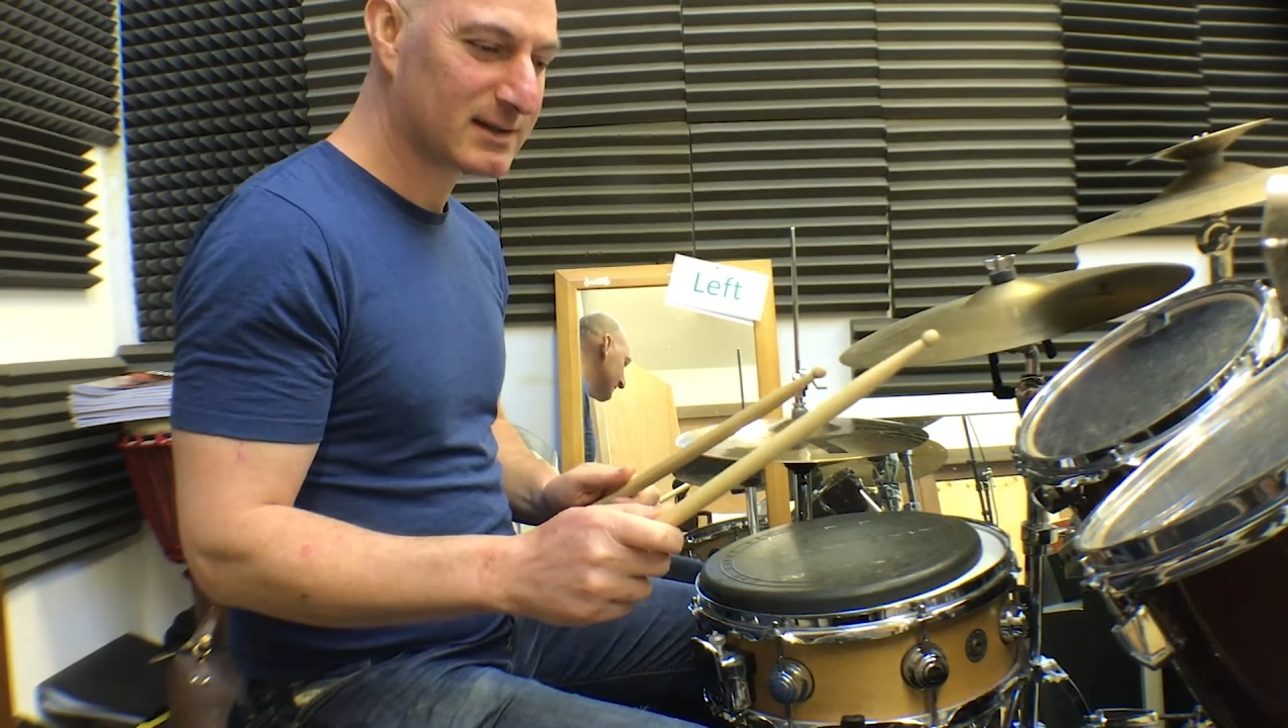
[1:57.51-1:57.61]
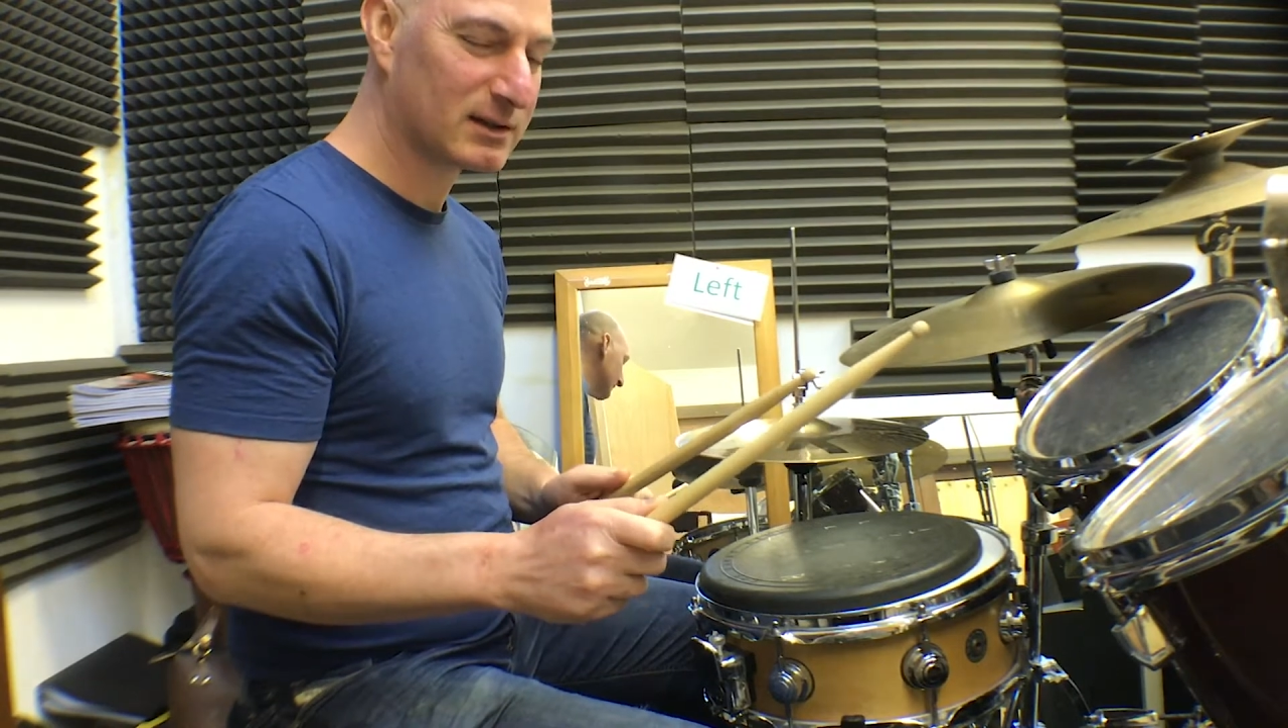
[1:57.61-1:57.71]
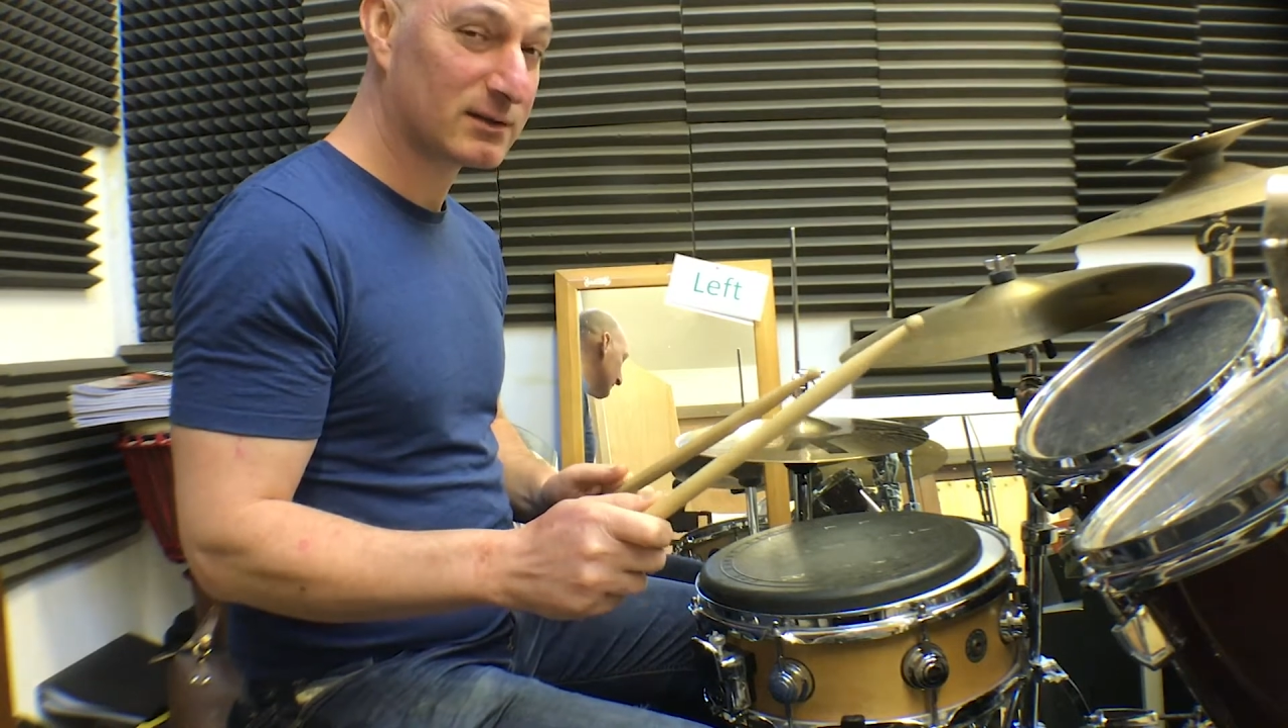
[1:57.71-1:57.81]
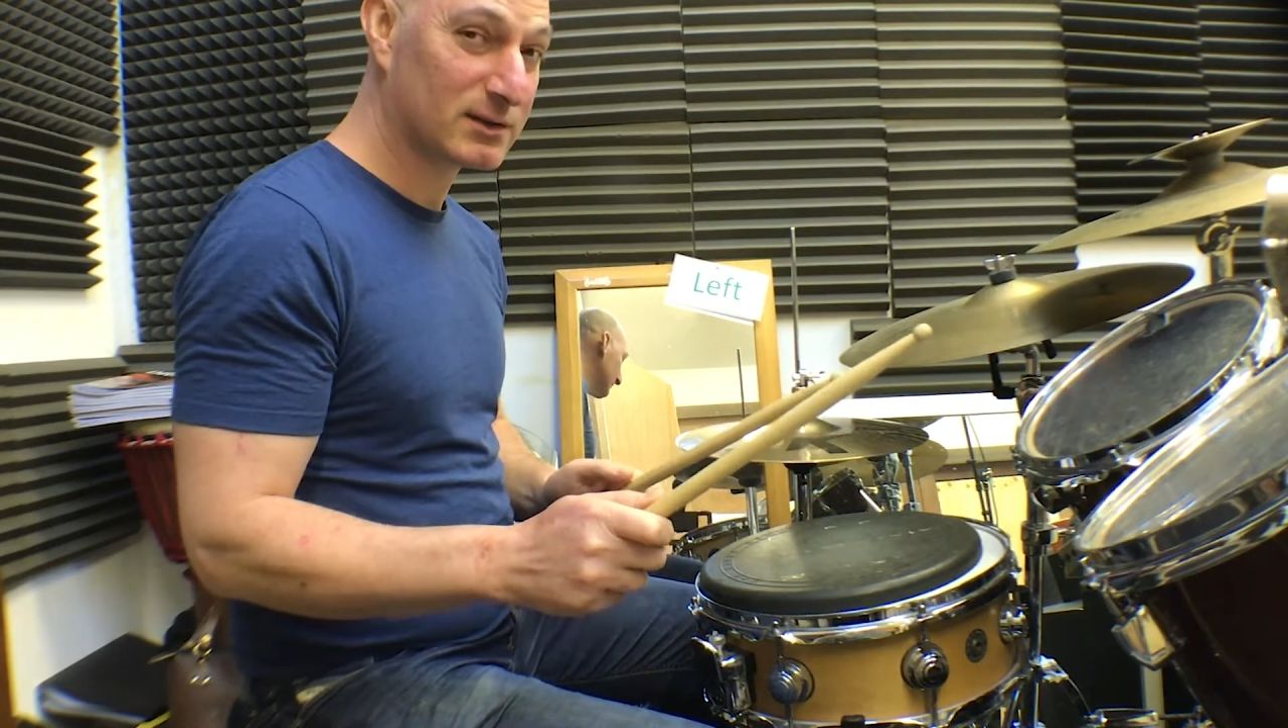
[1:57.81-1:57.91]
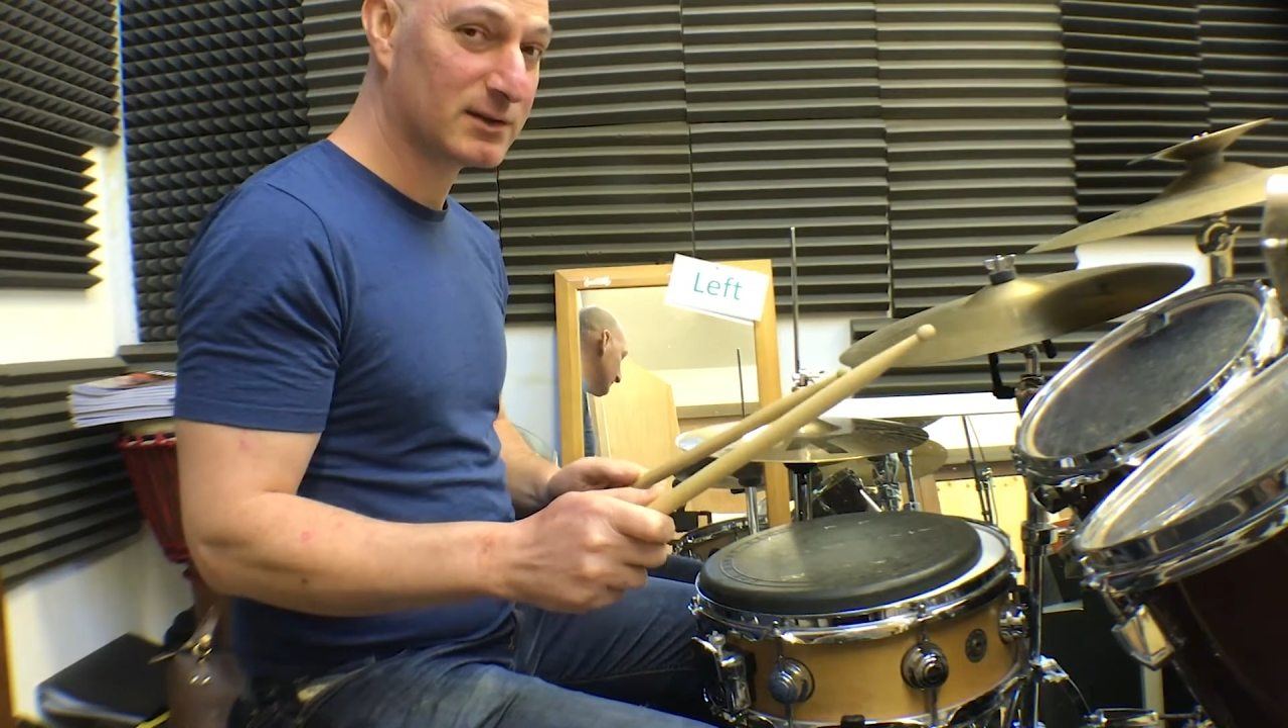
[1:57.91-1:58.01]
a
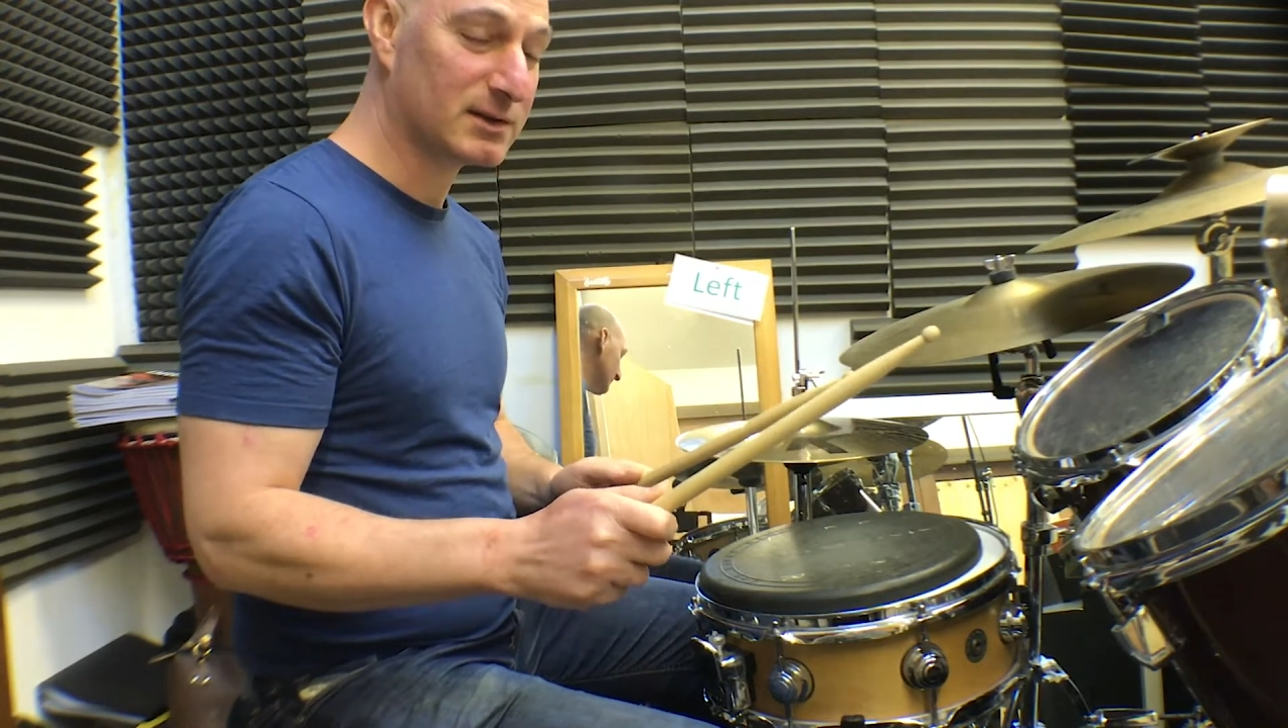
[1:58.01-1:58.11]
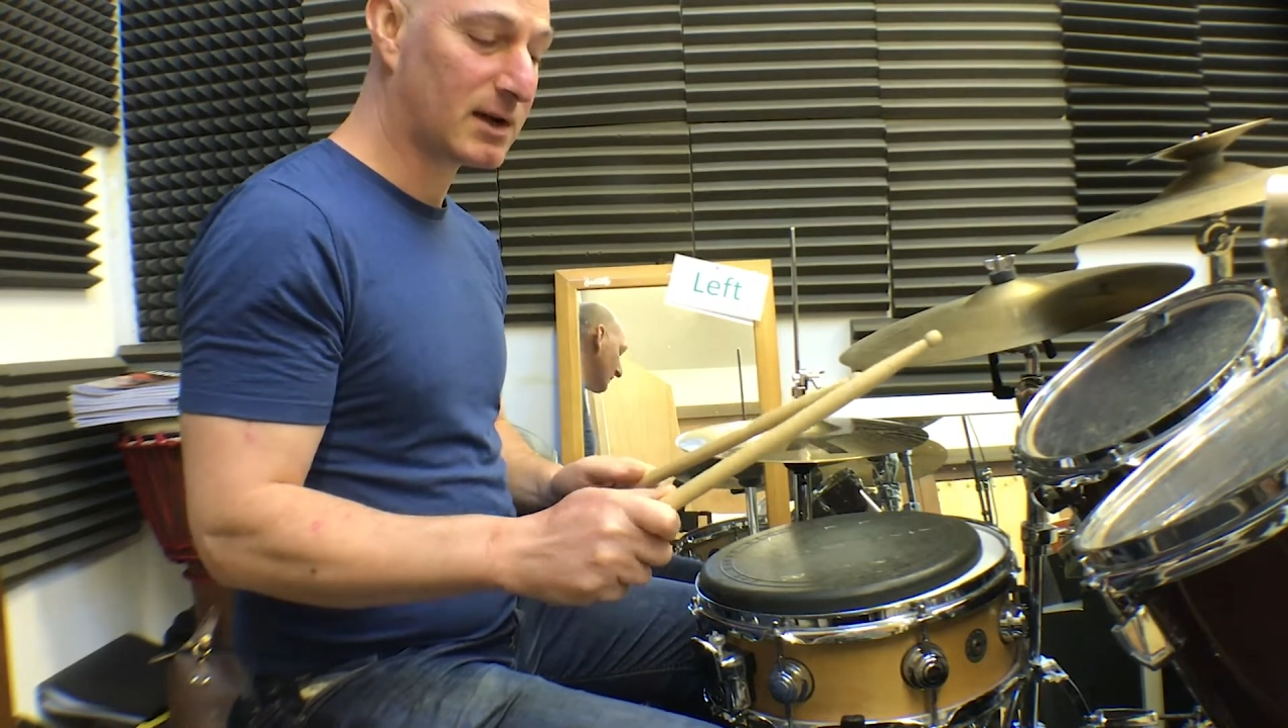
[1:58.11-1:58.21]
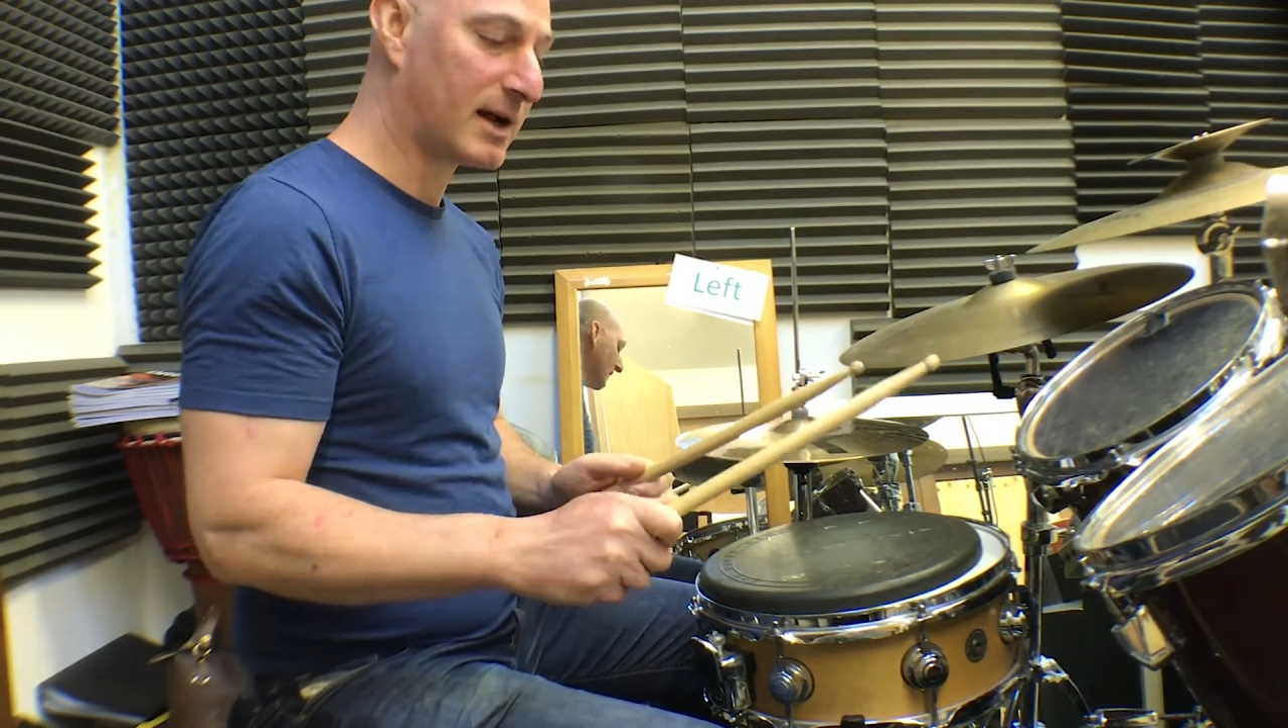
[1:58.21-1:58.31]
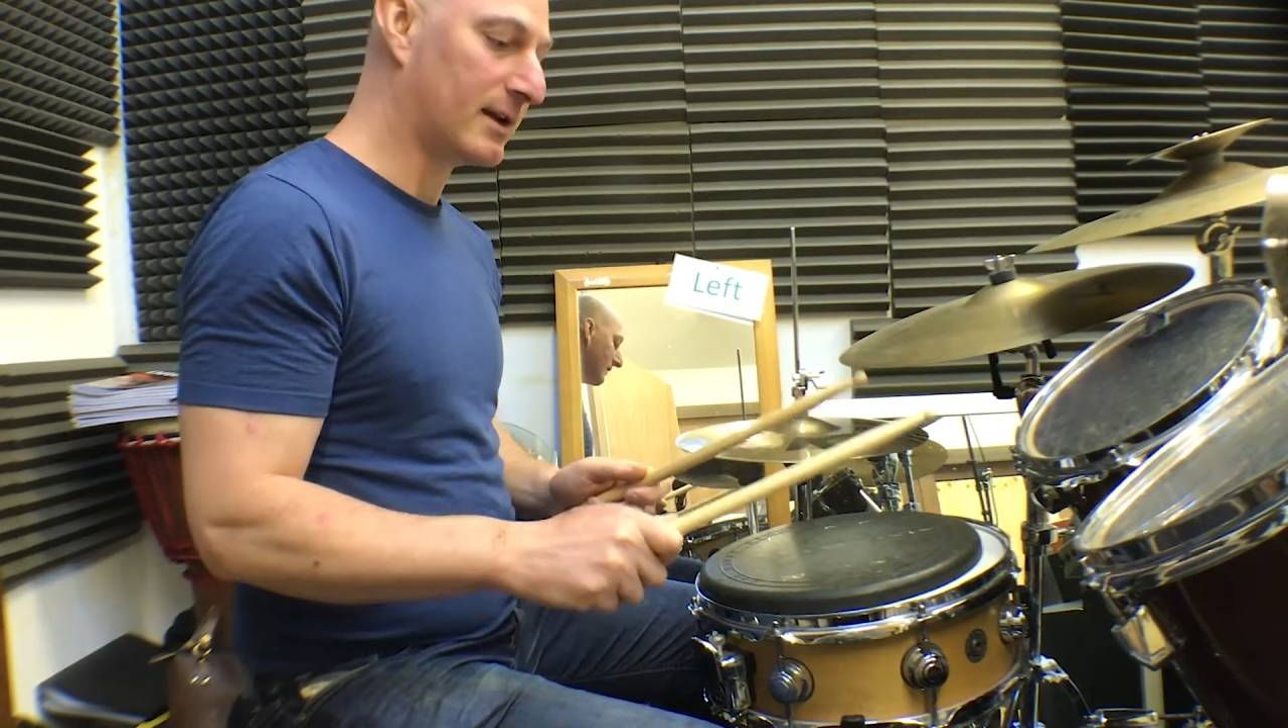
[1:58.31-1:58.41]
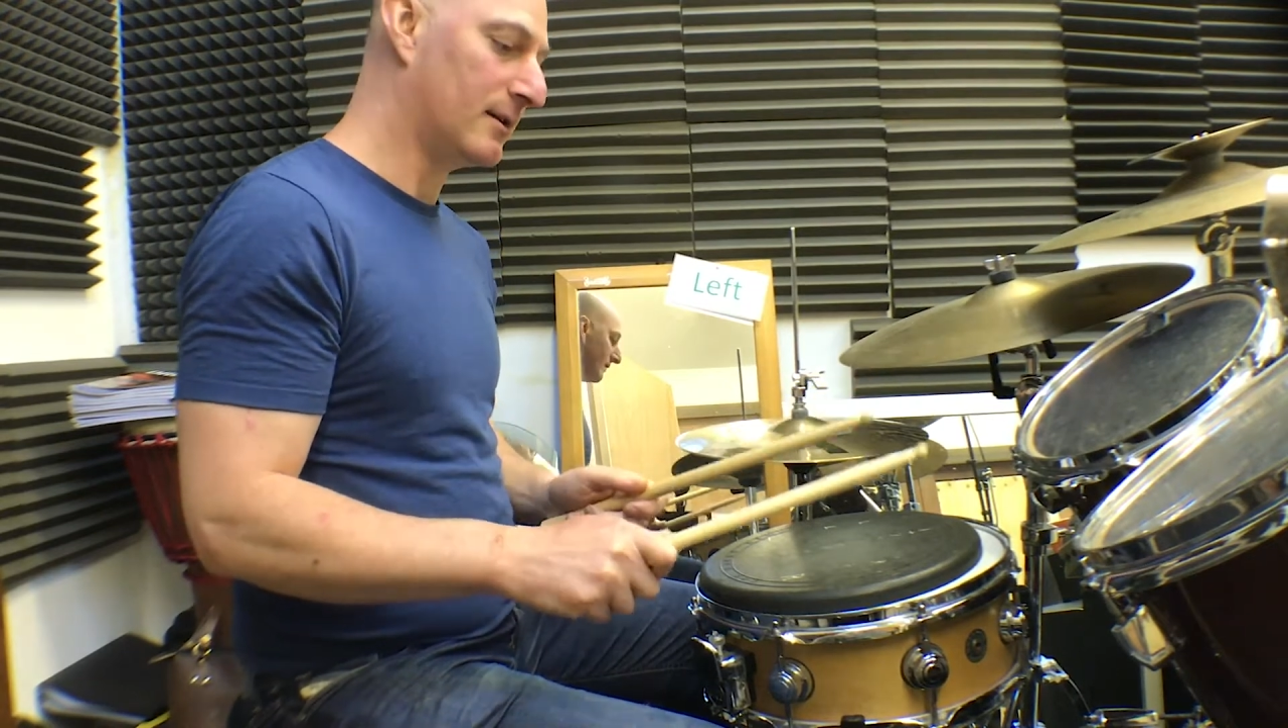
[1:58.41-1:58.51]
little too
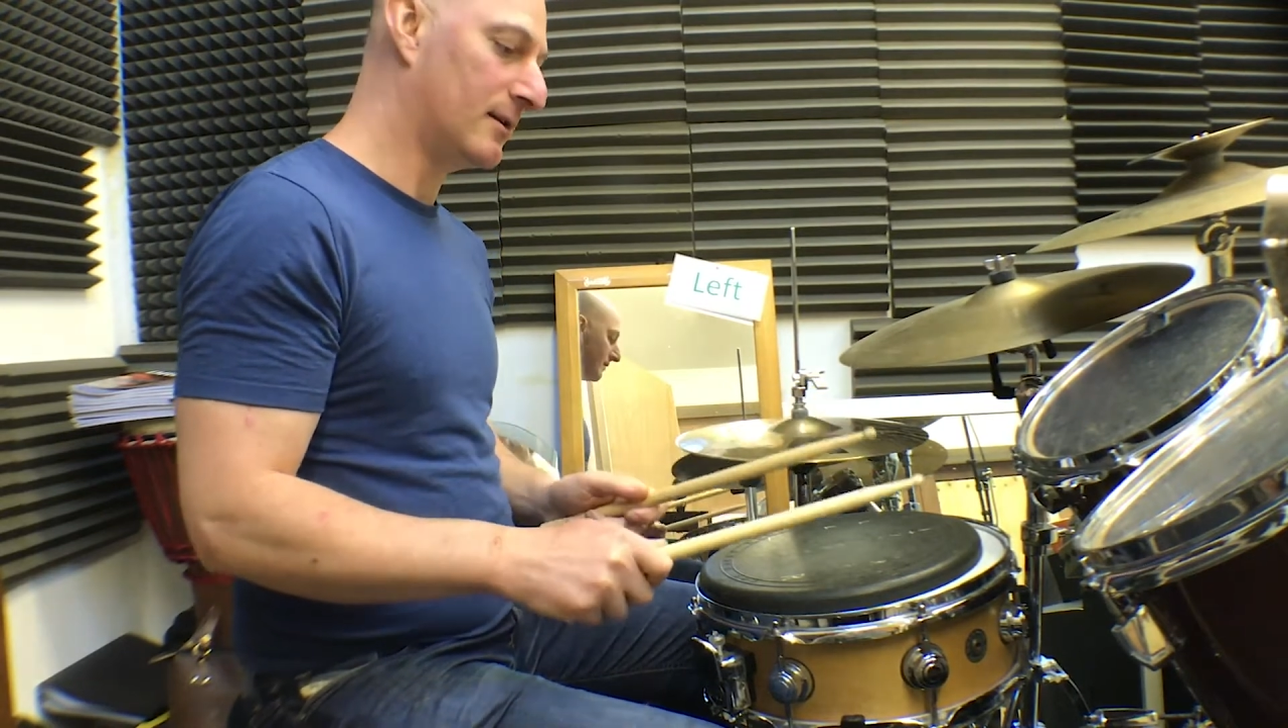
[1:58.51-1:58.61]
tight.